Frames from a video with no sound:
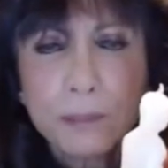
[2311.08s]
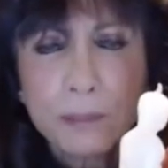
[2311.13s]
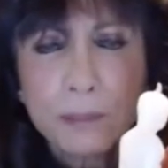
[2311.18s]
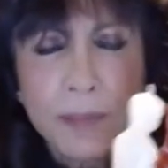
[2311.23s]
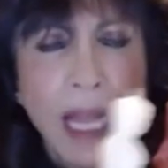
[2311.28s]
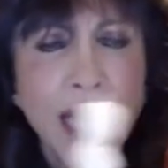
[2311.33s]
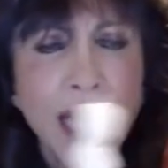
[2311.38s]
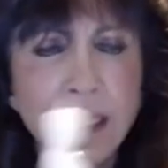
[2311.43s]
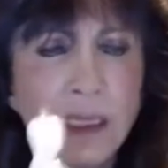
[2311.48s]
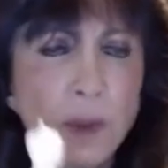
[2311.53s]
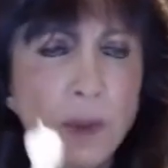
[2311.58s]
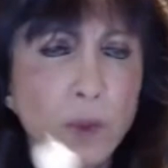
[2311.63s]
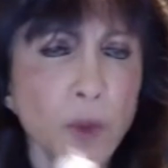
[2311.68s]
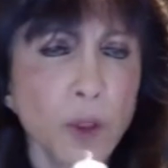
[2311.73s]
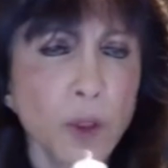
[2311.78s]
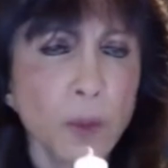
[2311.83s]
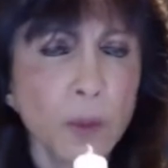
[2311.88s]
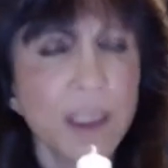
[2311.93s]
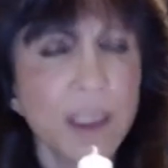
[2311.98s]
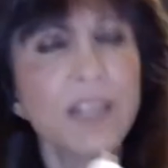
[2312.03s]
I can
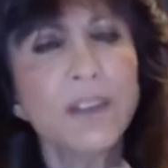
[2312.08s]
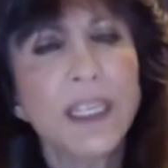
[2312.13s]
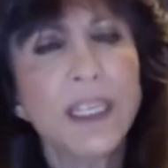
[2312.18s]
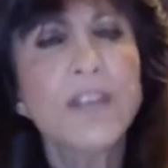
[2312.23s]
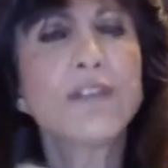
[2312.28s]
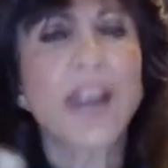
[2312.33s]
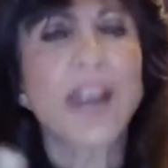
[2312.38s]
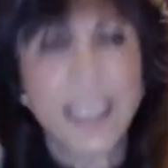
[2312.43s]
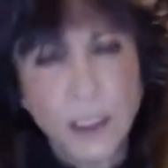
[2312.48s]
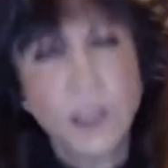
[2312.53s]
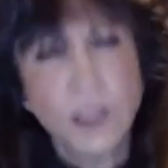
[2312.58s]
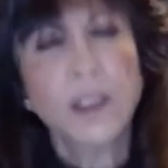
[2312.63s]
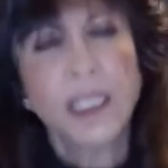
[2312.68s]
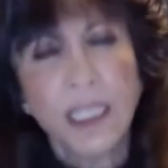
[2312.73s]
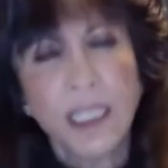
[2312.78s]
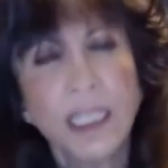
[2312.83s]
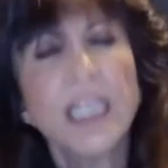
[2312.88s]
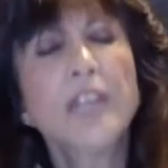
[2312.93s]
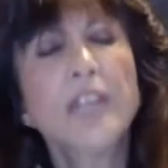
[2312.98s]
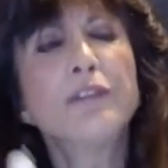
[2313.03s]
role if
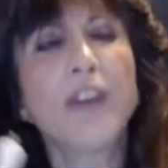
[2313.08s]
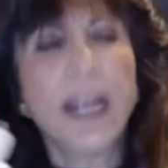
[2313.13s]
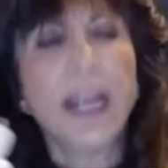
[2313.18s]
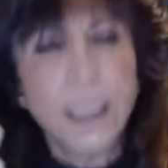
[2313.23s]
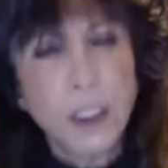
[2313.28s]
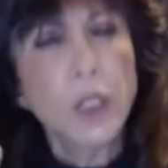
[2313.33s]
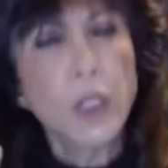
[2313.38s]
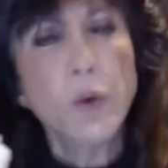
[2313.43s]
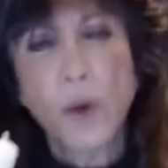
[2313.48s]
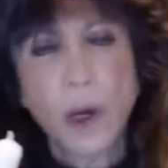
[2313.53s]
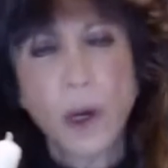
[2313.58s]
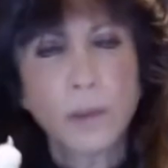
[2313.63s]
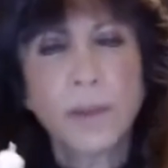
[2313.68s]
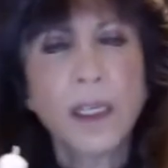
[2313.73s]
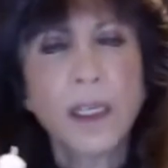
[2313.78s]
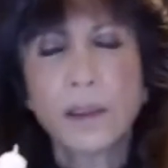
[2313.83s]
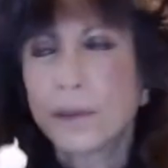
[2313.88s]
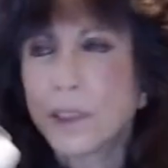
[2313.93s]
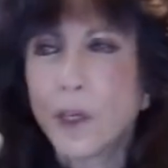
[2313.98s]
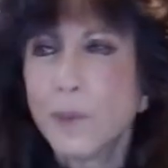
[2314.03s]
I knew
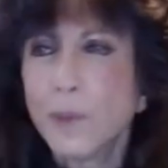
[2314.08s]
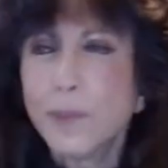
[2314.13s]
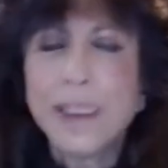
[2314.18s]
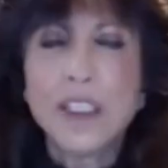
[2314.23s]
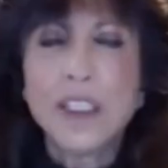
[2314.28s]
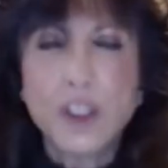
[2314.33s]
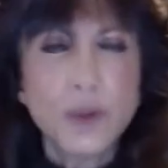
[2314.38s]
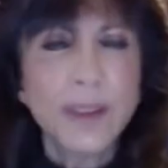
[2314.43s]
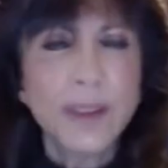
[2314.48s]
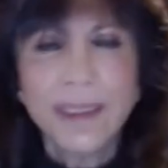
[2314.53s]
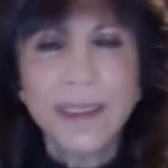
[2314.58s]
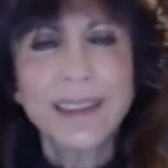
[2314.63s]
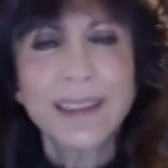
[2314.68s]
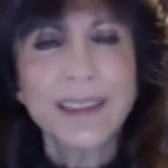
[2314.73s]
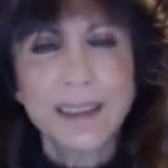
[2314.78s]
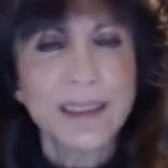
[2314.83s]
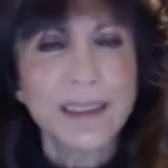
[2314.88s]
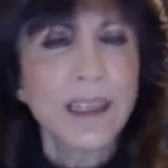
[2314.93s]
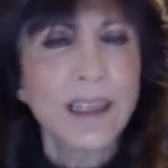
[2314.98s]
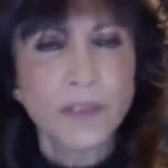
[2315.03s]
them. Don't be doing
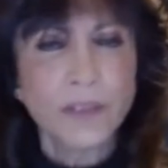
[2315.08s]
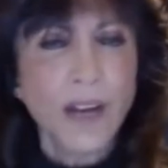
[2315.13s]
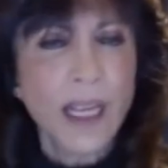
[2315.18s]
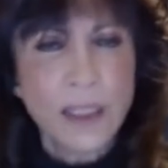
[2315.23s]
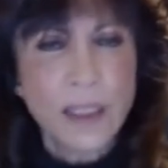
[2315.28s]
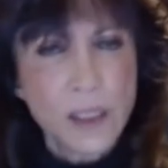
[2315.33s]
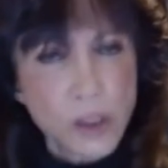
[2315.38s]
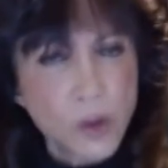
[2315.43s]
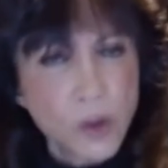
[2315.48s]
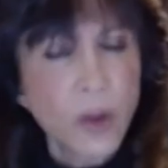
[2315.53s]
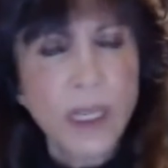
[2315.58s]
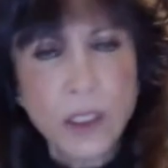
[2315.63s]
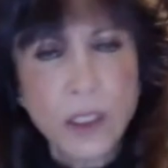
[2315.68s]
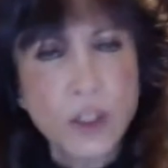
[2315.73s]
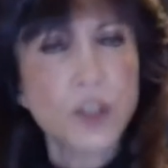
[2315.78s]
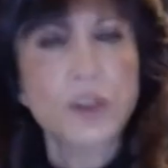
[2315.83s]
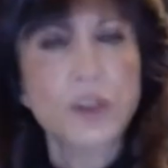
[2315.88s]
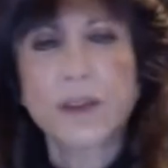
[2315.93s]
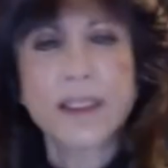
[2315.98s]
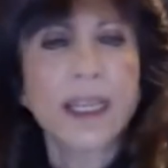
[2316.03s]
this stuff on
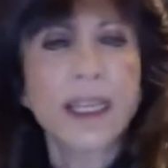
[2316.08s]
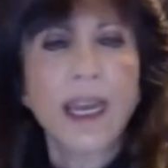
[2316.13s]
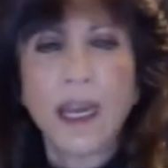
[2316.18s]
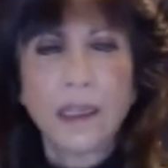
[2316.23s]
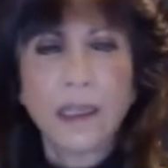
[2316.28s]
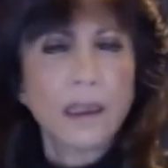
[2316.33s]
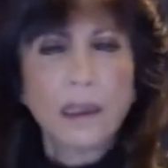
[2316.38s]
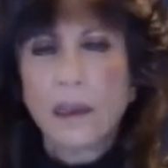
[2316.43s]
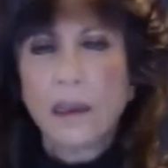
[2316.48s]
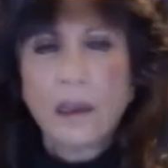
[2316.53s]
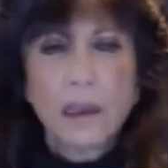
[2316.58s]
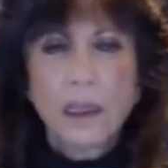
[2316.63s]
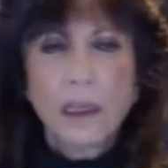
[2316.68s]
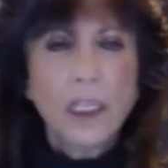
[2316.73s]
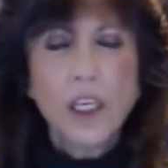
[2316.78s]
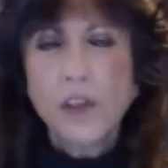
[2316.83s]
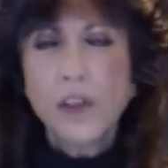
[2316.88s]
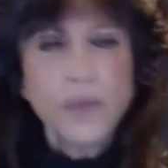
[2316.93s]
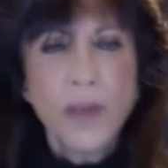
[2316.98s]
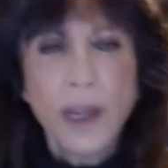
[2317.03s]
strangers that
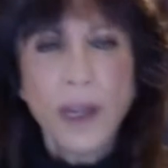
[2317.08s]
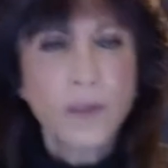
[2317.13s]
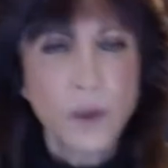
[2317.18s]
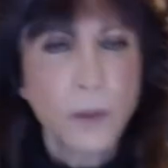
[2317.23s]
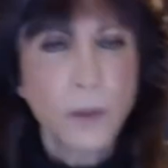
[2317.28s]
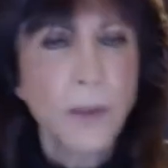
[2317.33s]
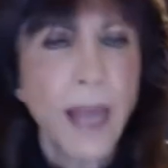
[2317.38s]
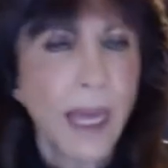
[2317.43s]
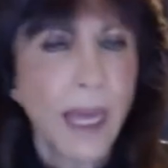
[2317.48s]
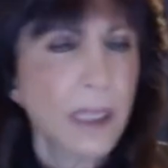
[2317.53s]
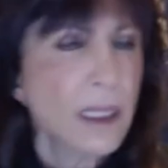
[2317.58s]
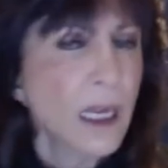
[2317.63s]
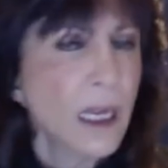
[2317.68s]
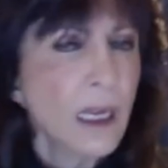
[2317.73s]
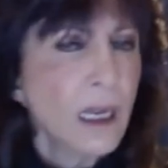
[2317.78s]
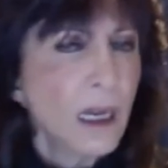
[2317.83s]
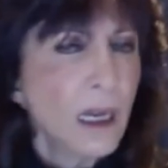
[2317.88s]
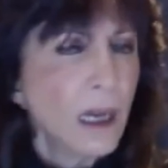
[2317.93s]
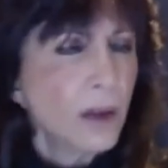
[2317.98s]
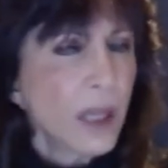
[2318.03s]
you've never met.
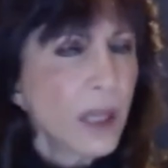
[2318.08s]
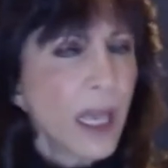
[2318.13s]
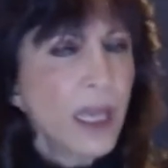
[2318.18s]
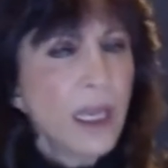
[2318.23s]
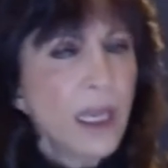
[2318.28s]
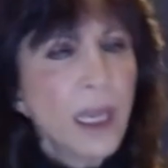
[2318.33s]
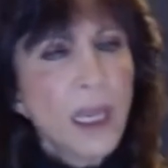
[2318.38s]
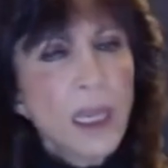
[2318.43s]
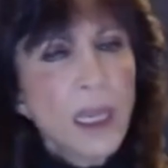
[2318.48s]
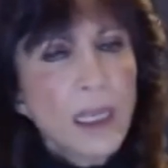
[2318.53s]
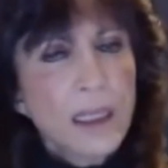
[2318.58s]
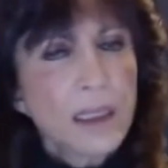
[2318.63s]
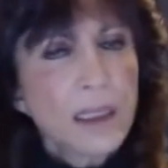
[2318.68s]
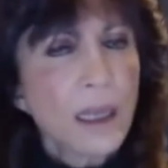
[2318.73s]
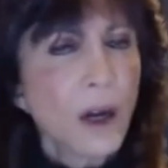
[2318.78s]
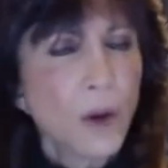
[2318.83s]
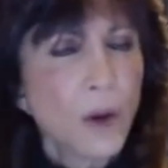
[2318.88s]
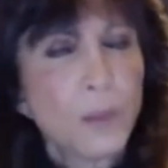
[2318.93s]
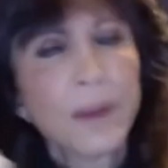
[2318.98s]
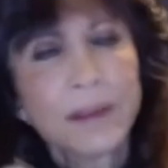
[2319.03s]
Okay.
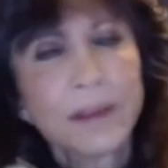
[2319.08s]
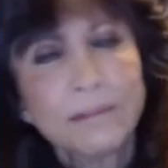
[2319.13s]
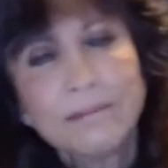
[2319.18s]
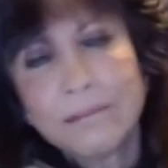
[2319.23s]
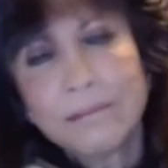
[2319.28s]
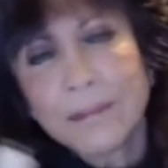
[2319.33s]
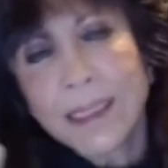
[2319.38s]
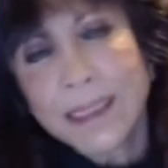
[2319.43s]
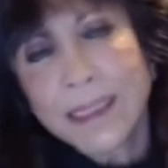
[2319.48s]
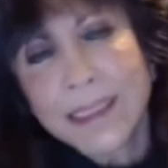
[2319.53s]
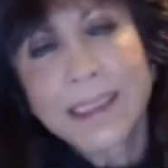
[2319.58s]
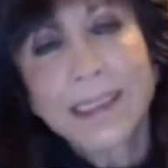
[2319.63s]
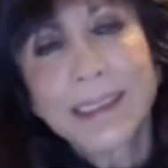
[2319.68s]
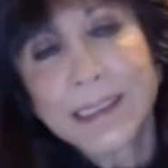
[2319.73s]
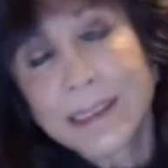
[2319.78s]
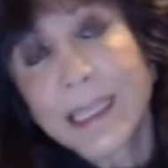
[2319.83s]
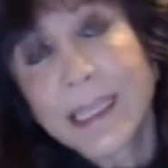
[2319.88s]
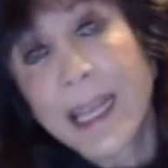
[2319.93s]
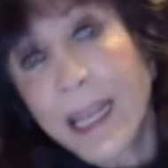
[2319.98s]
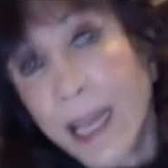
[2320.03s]
So, but let's
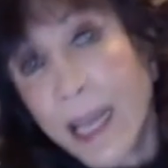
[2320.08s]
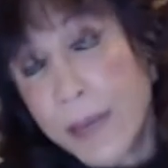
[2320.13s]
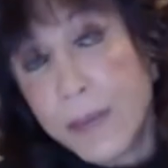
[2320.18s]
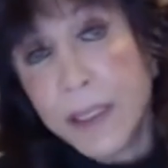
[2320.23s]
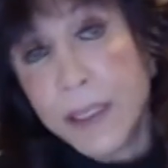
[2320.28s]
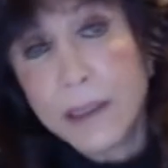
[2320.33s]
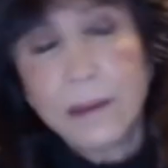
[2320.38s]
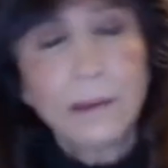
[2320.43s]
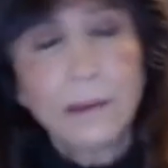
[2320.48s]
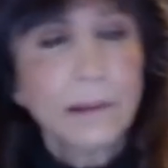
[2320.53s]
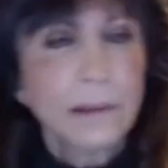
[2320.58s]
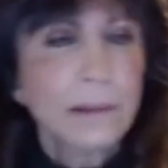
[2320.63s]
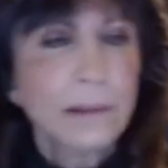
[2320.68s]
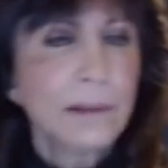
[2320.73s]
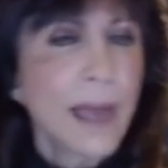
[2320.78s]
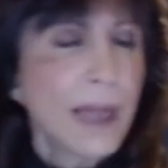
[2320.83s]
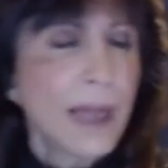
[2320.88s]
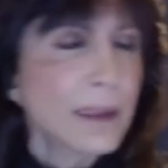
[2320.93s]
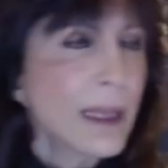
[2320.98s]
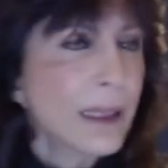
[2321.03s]
just say I'm in
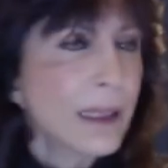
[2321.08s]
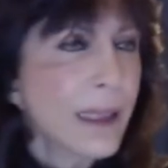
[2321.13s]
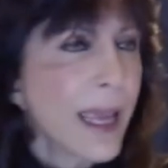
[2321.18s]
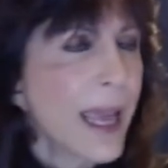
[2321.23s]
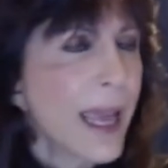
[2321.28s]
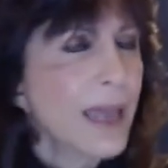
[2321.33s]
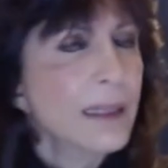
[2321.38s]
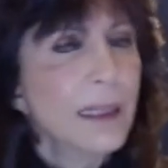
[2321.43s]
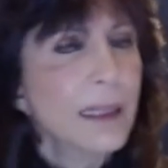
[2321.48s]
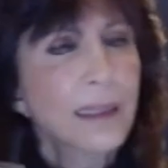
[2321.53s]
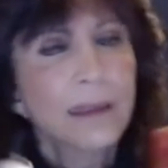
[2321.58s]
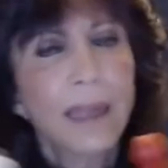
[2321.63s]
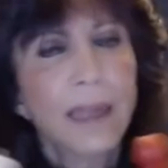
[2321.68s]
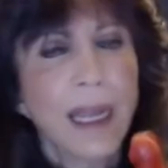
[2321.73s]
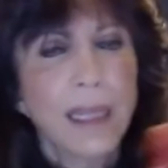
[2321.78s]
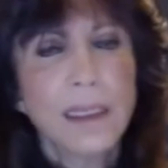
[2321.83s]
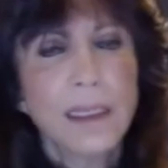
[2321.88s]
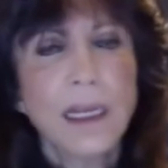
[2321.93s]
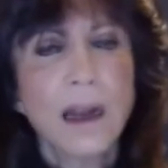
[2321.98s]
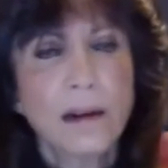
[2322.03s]
La La Land and
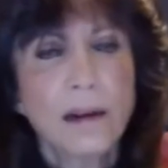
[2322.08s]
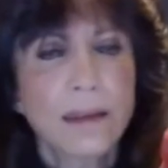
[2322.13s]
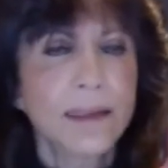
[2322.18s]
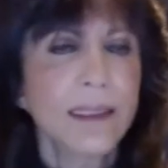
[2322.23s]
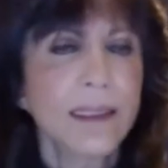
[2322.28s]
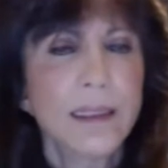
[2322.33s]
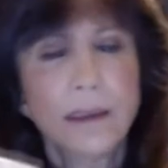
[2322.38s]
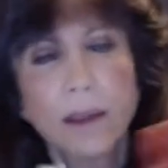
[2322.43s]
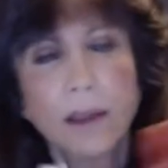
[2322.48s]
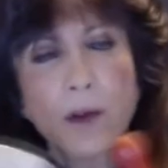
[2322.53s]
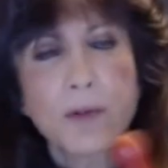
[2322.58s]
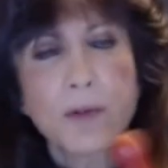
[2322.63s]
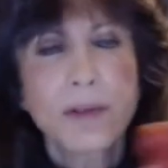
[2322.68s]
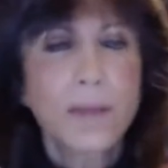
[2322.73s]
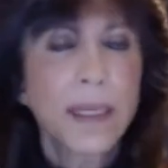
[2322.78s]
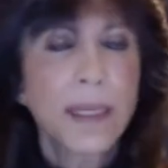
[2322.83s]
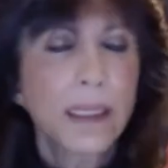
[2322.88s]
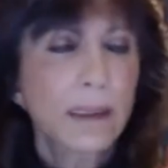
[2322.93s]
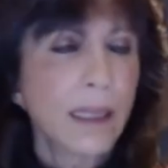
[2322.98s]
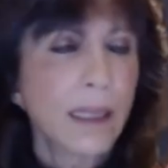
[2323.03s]
Andy Garcia knows
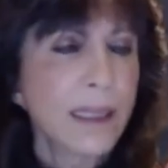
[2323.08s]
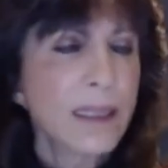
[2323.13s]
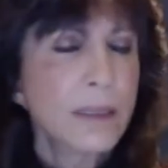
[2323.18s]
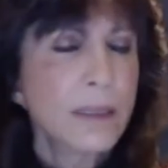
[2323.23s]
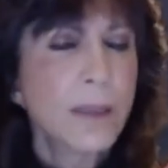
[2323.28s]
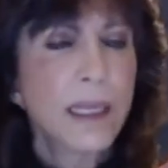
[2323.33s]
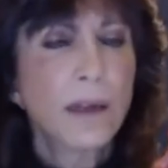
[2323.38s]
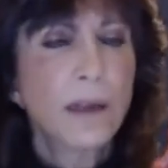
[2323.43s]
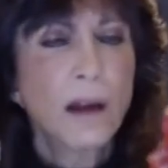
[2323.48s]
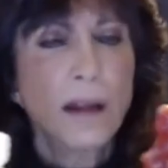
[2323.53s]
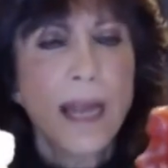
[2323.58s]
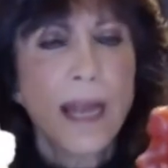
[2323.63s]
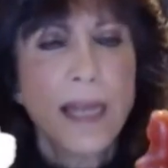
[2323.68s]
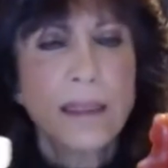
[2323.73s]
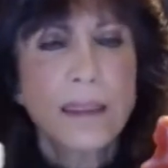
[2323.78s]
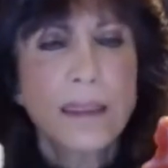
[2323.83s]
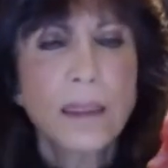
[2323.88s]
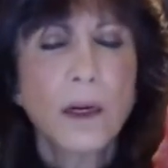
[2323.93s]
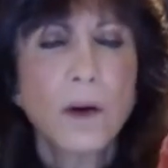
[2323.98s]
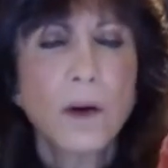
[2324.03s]
me and likes me and all
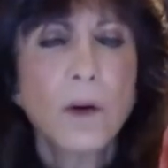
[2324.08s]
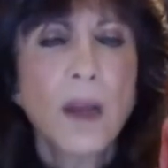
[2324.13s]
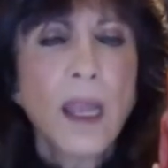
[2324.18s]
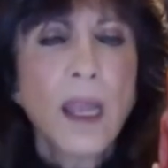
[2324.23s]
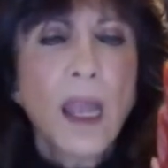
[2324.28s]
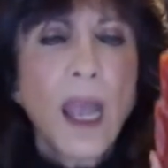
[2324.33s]
that. So